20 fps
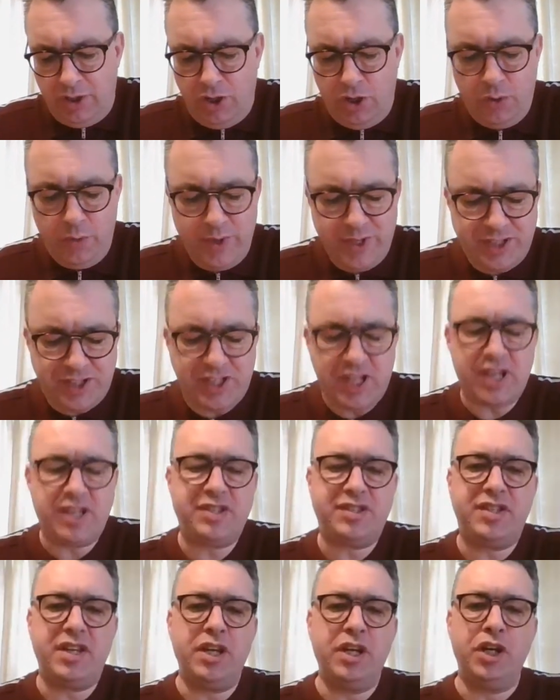who
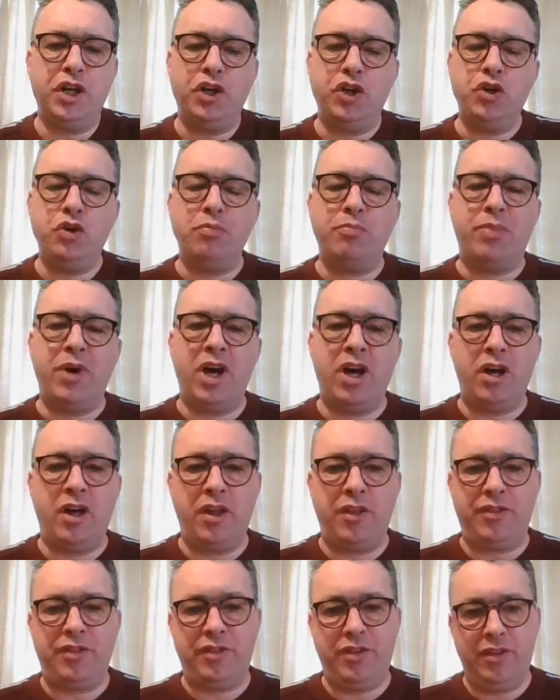assists in a new
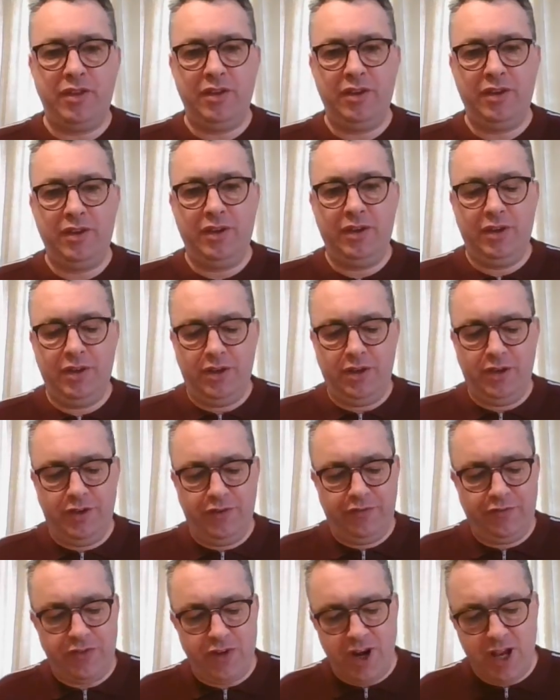birth?
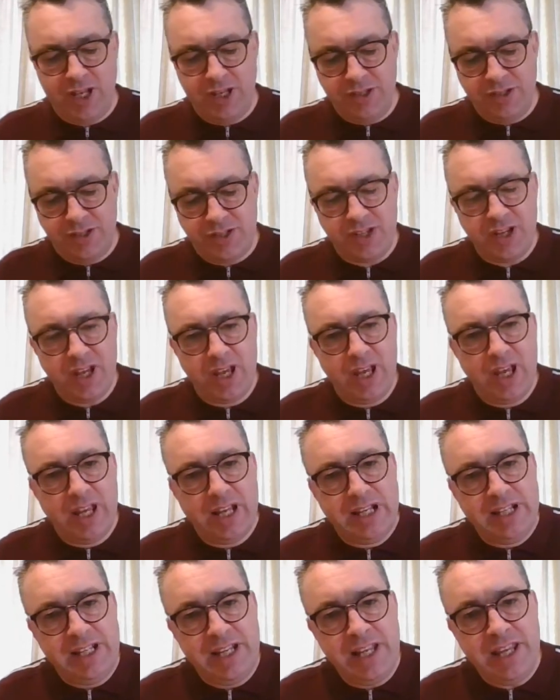Friends,
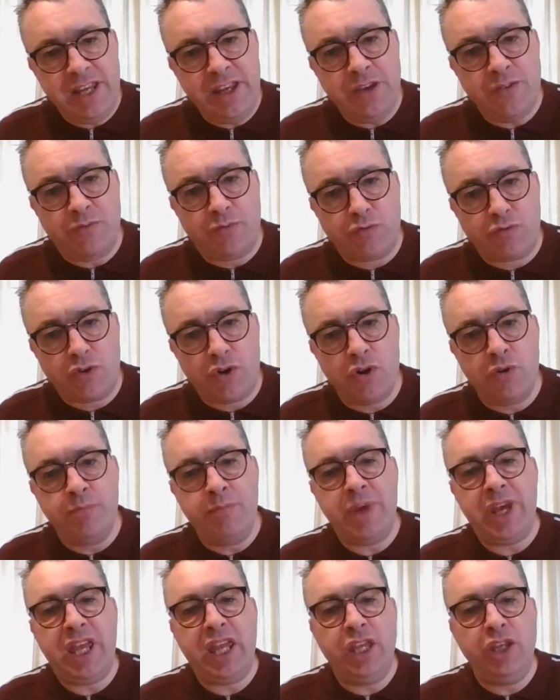leave
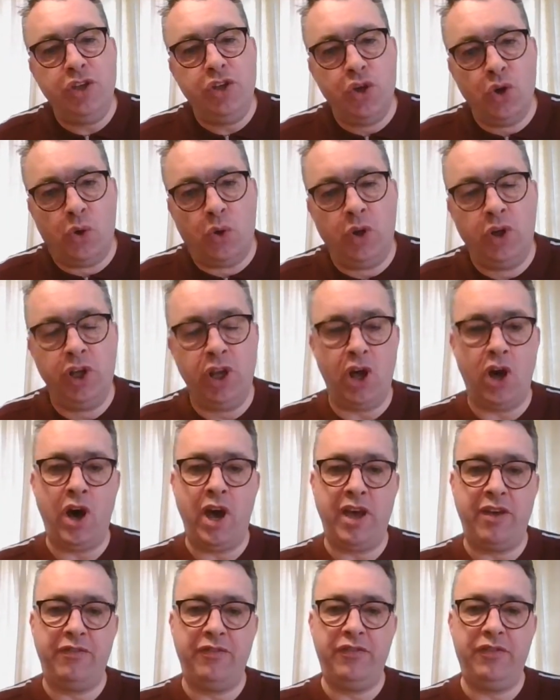room in your
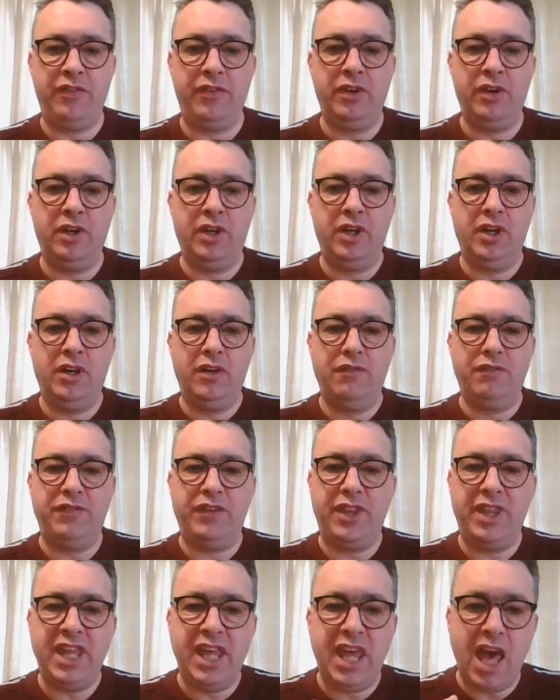life
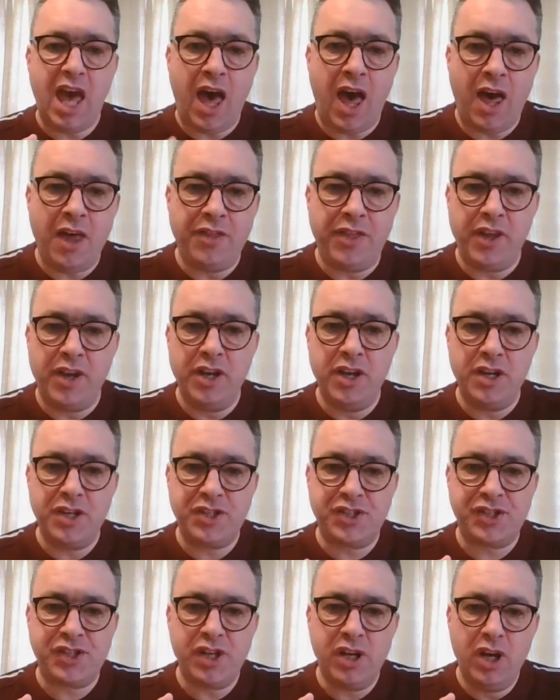for the
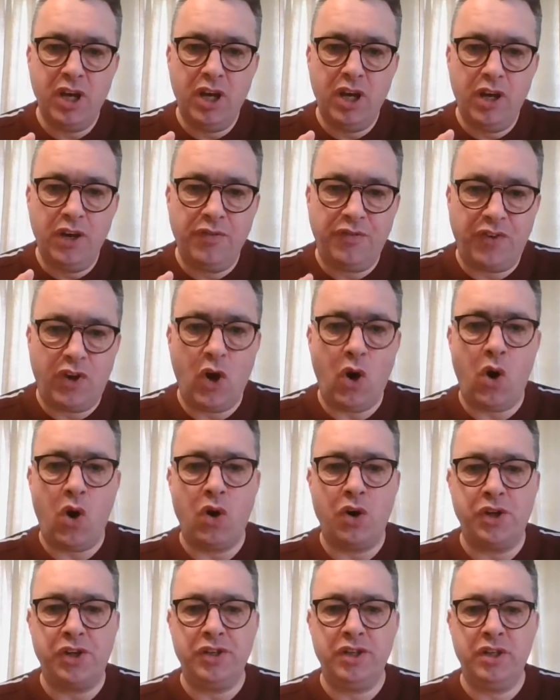otherness of
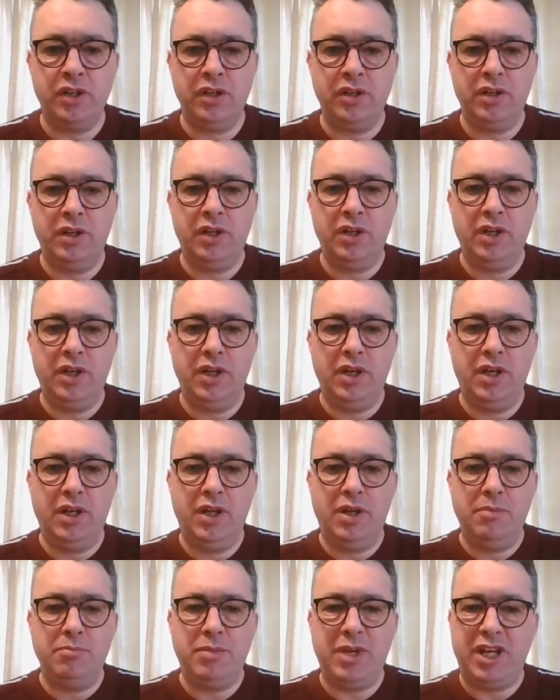God,
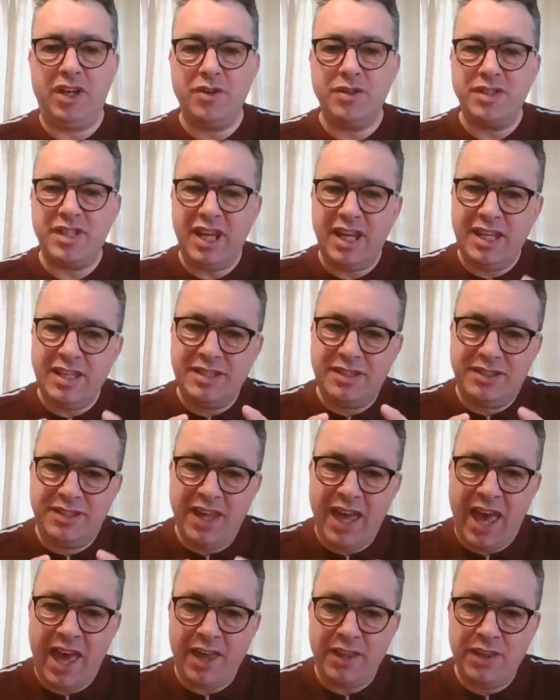because it is
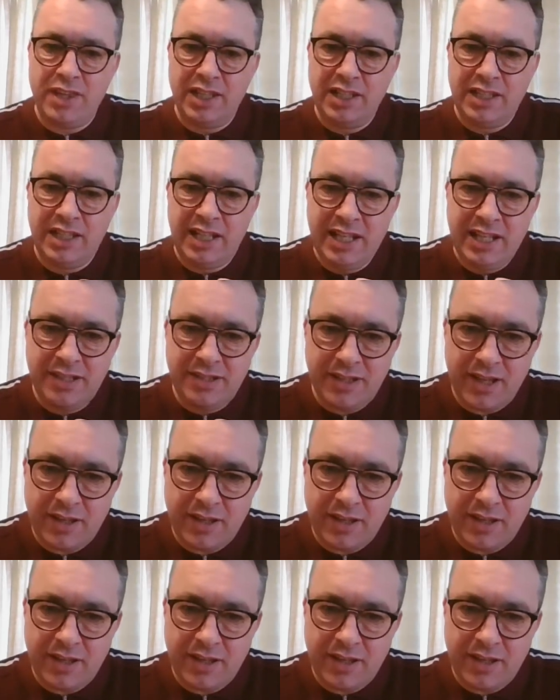that that leads